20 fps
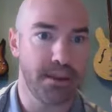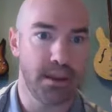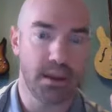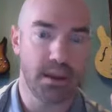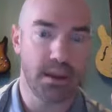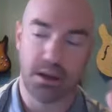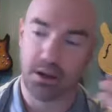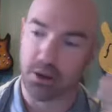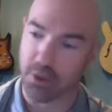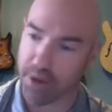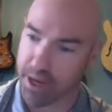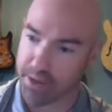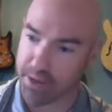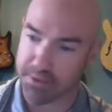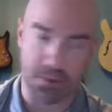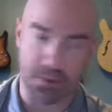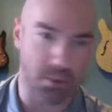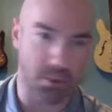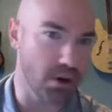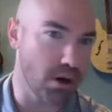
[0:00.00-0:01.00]
Great.
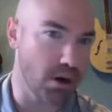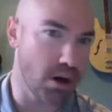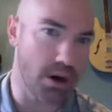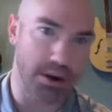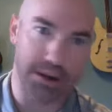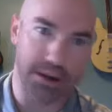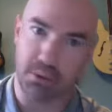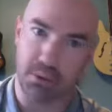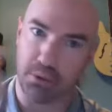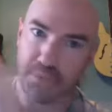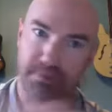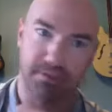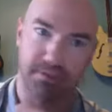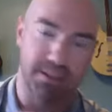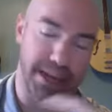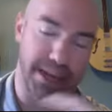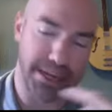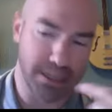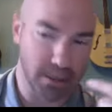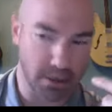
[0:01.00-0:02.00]
So we're
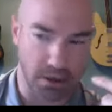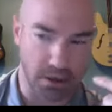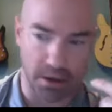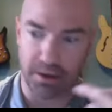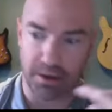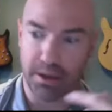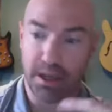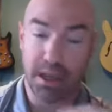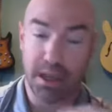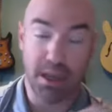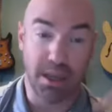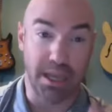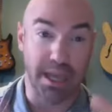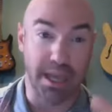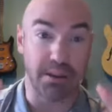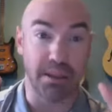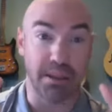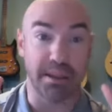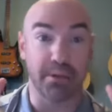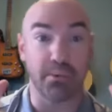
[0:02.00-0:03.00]
flying along.
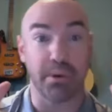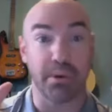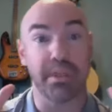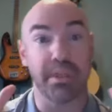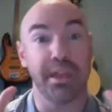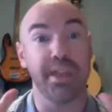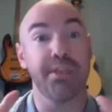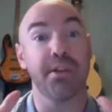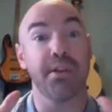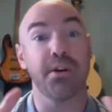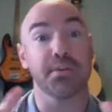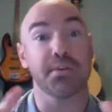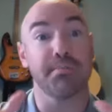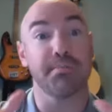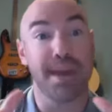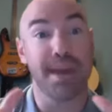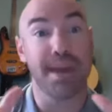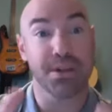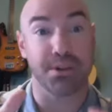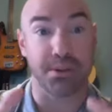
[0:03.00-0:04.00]
And then within those
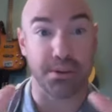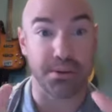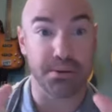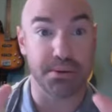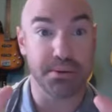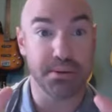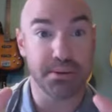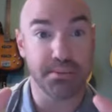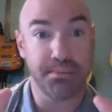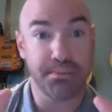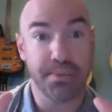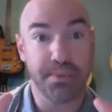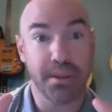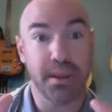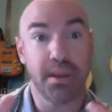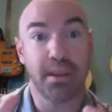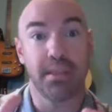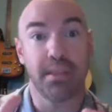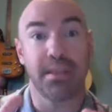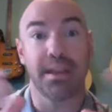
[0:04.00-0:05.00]
measures,
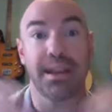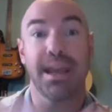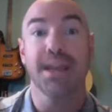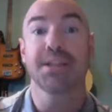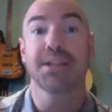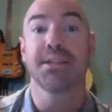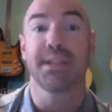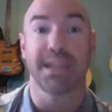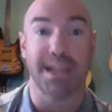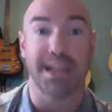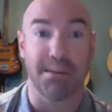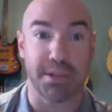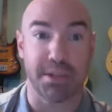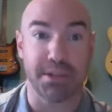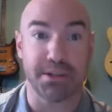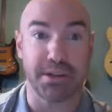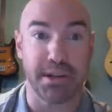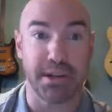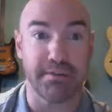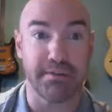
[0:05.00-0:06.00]
the next thing I'm
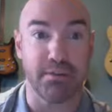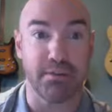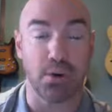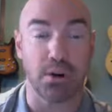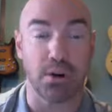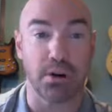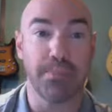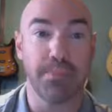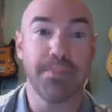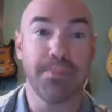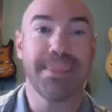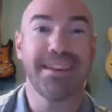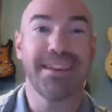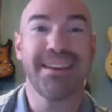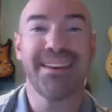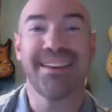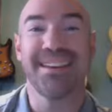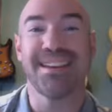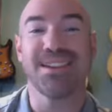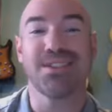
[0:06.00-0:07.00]
listening for,
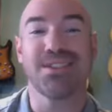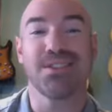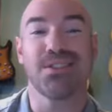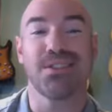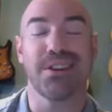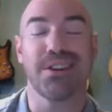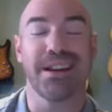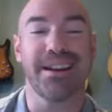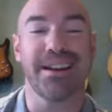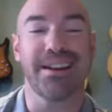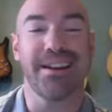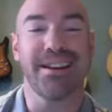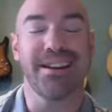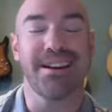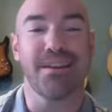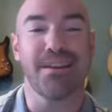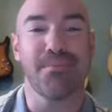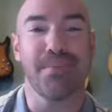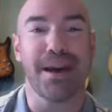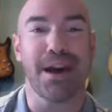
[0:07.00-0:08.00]
is there any
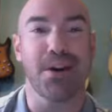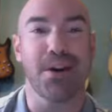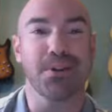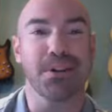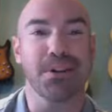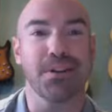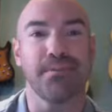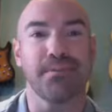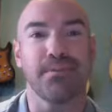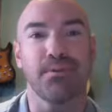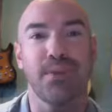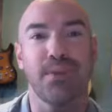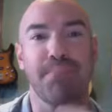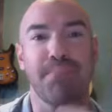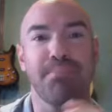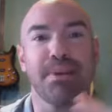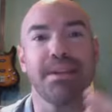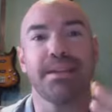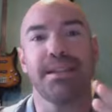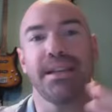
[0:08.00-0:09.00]
amount of
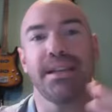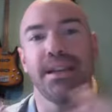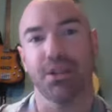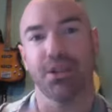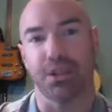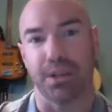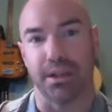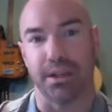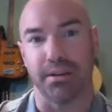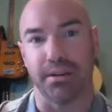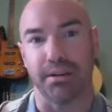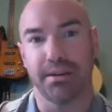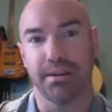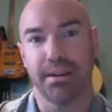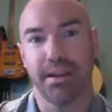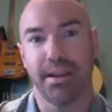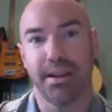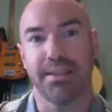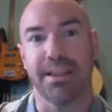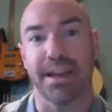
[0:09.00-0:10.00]
repetition
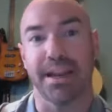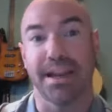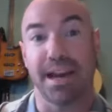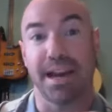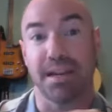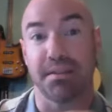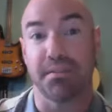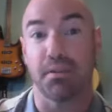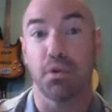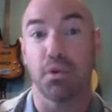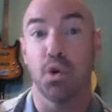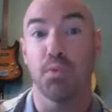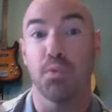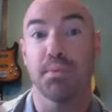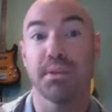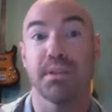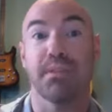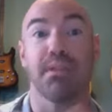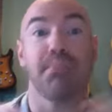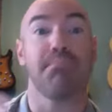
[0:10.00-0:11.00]
that kind of groups
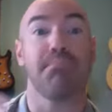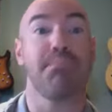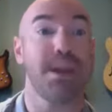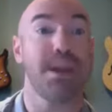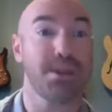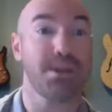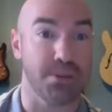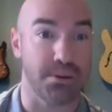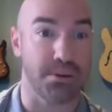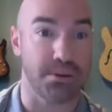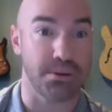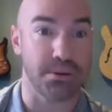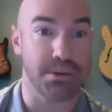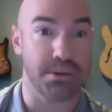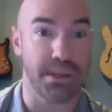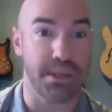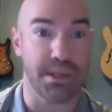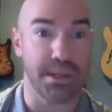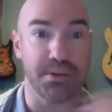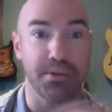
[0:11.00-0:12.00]
the measures
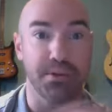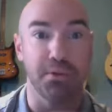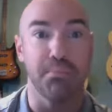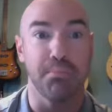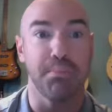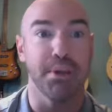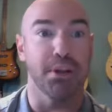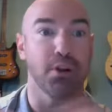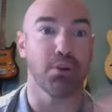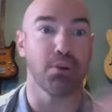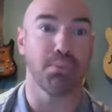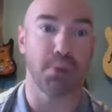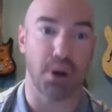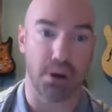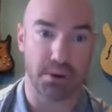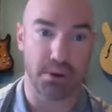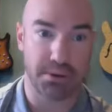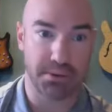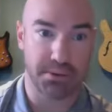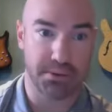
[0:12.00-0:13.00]
into bigger
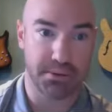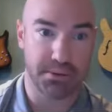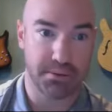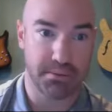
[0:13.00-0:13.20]
parts?